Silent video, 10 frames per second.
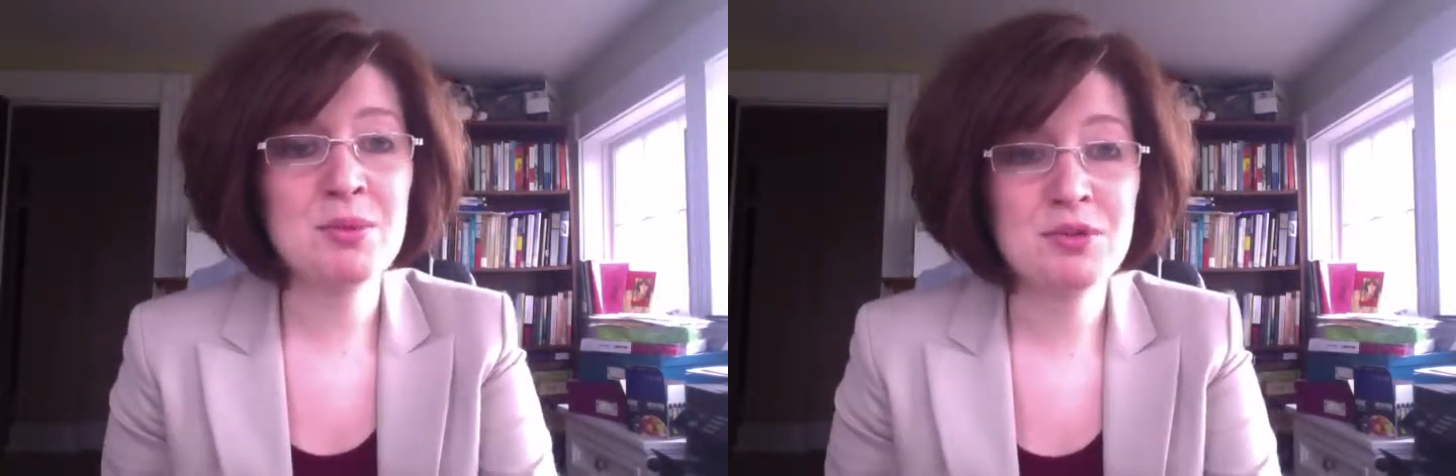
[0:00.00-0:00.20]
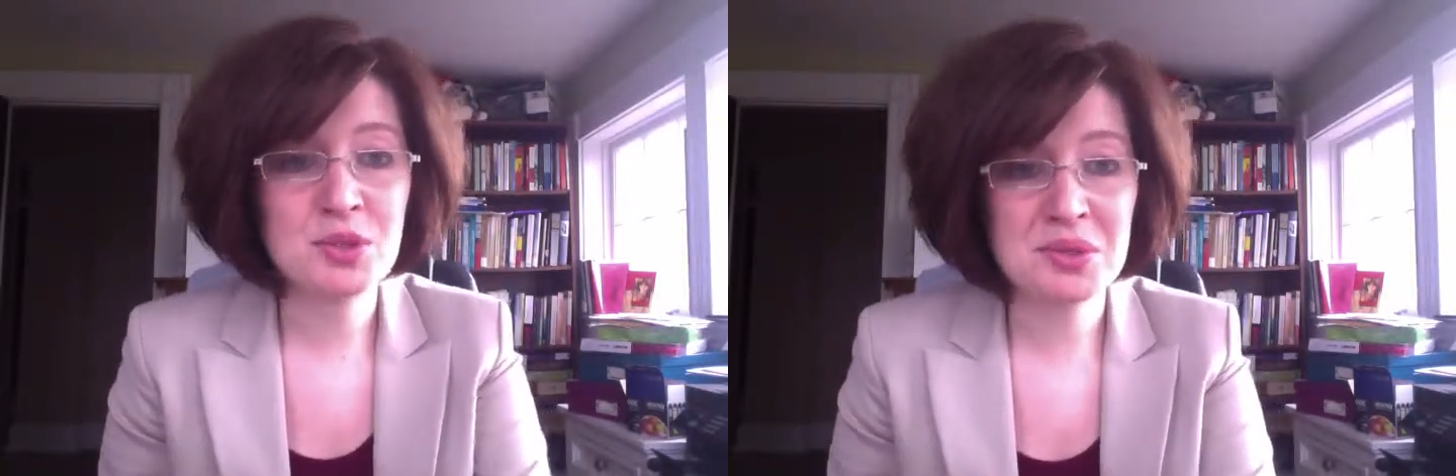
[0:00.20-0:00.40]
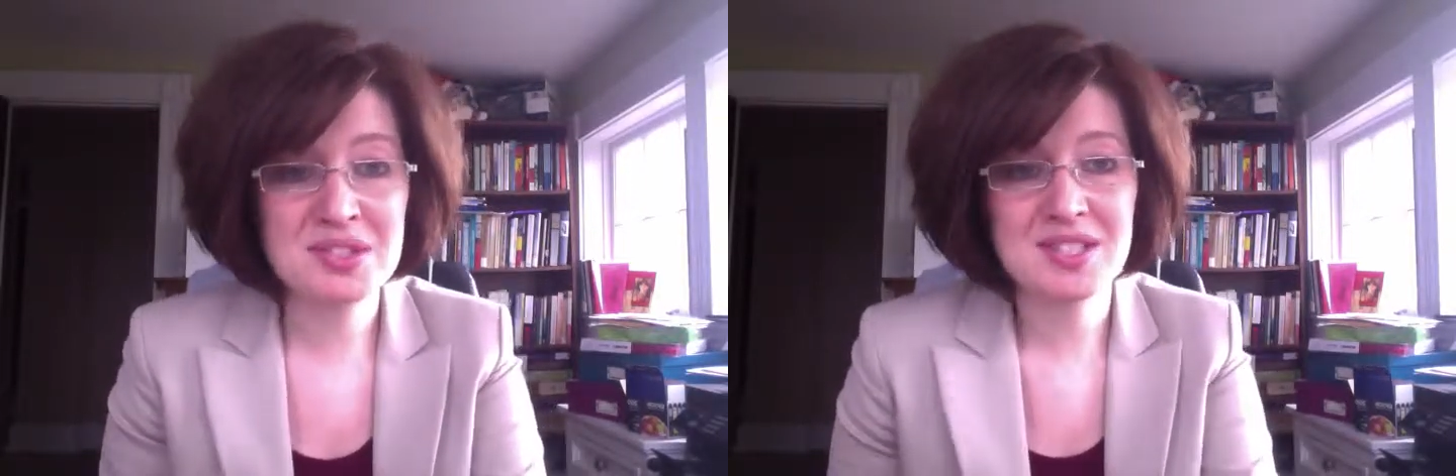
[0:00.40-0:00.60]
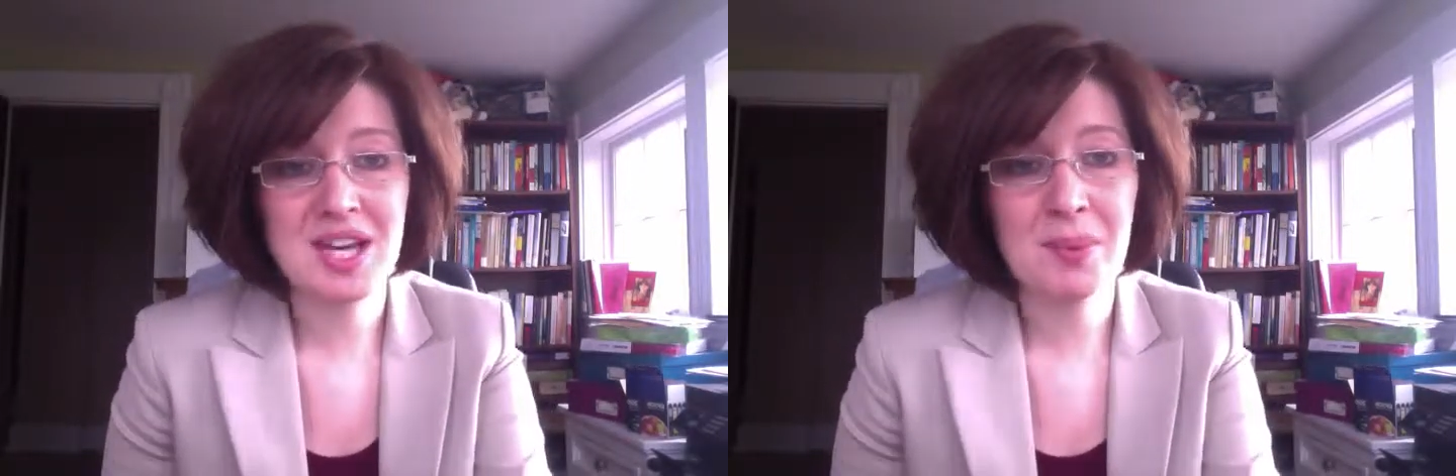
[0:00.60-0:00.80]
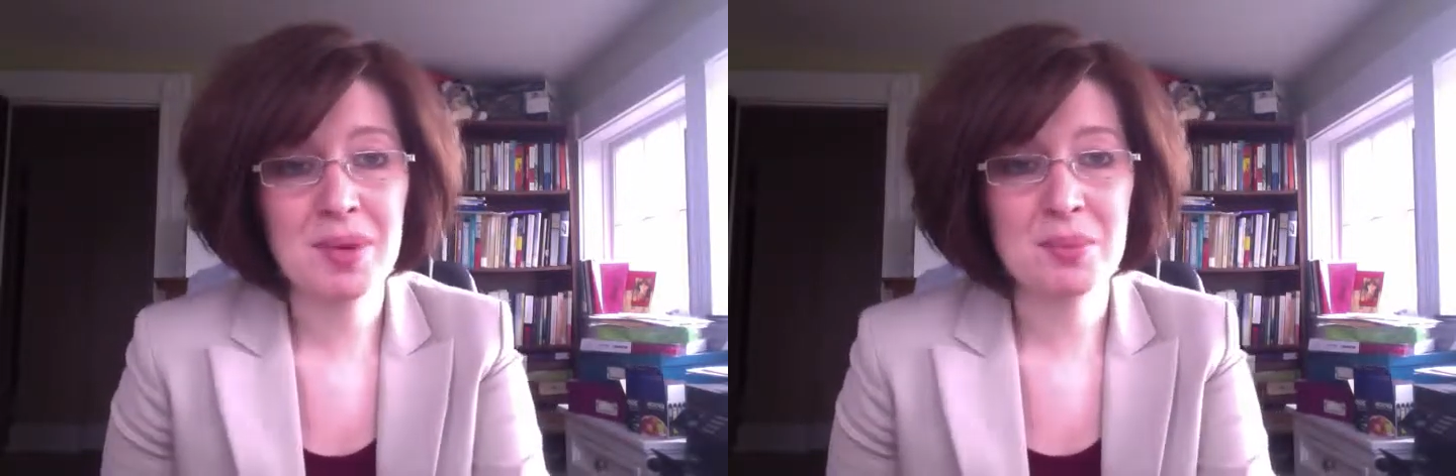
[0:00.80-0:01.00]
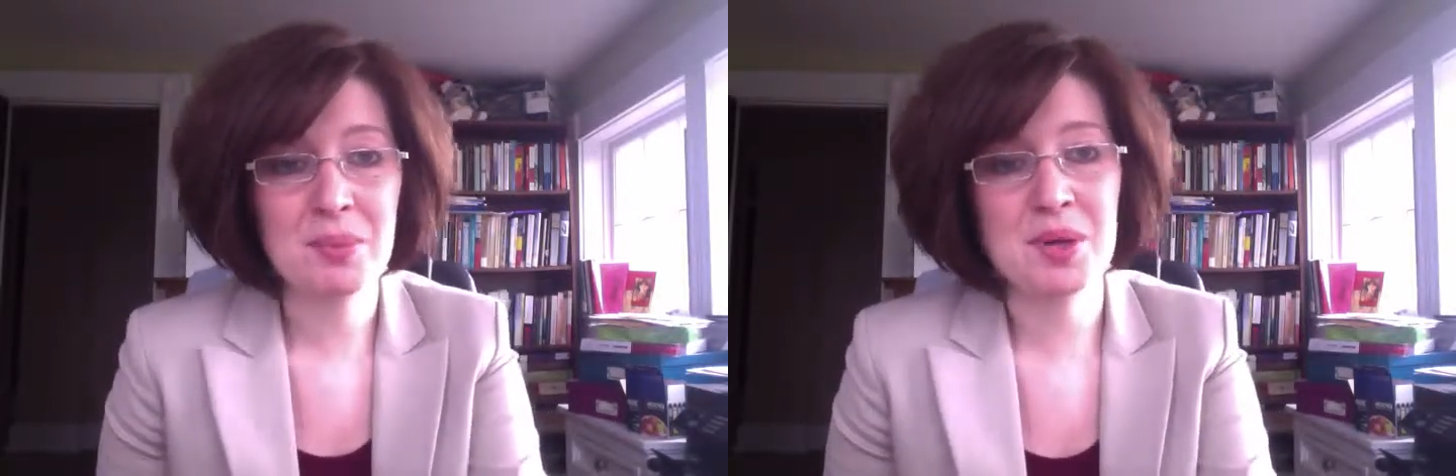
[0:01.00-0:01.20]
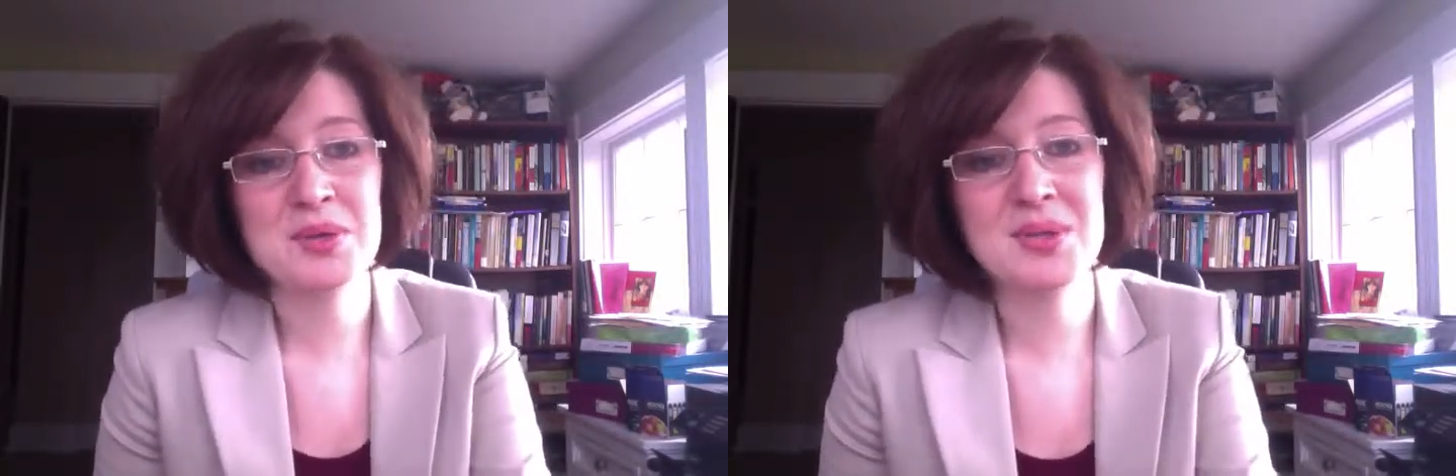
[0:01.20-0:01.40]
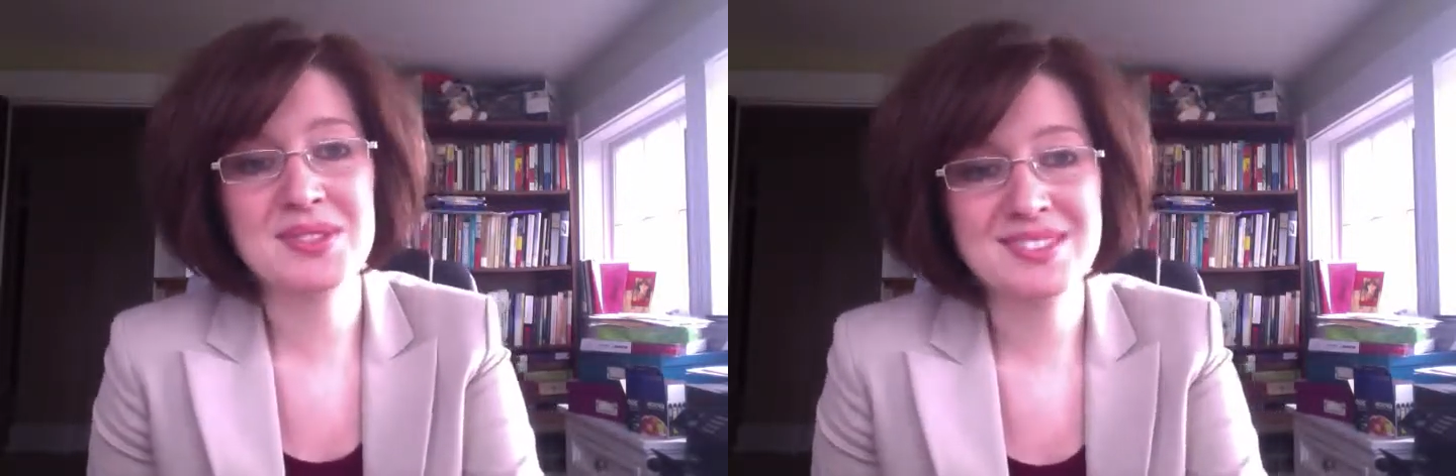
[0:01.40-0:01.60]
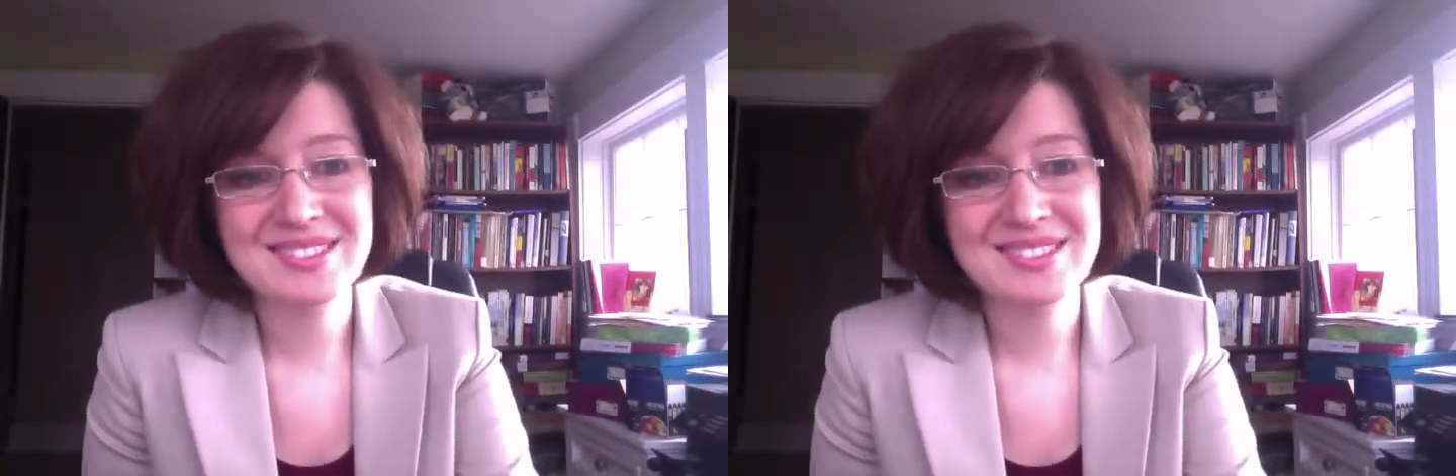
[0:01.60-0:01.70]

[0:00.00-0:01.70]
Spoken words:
move towards the topic proposal.